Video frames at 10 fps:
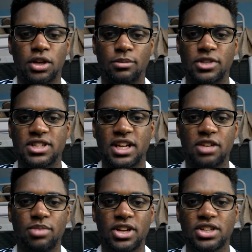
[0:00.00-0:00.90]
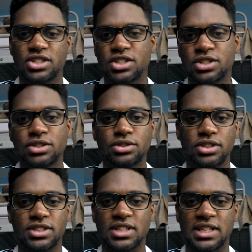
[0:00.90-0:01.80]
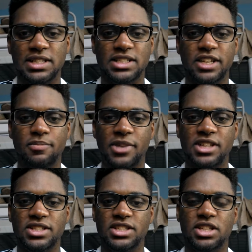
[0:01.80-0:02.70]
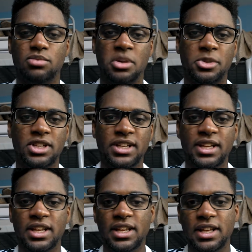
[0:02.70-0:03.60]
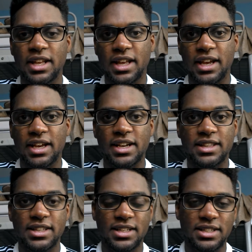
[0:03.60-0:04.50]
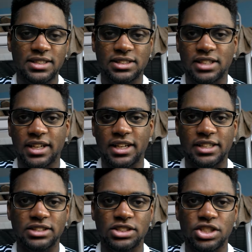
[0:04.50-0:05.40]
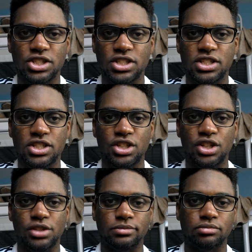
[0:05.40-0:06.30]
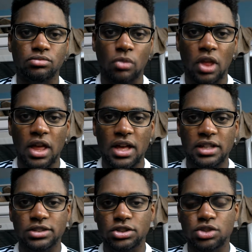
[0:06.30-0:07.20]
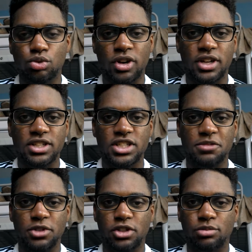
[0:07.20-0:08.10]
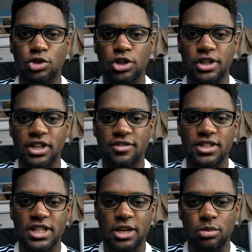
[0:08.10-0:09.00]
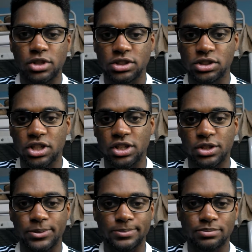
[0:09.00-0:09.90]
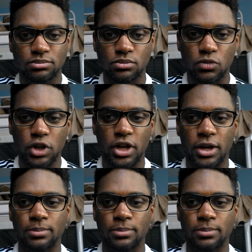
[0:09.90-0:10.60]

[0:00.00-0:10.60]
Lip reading: Italian players know is not the same basics in the Premier League, and I think that he just needs to just work on his team a little more and give it time. So yeah.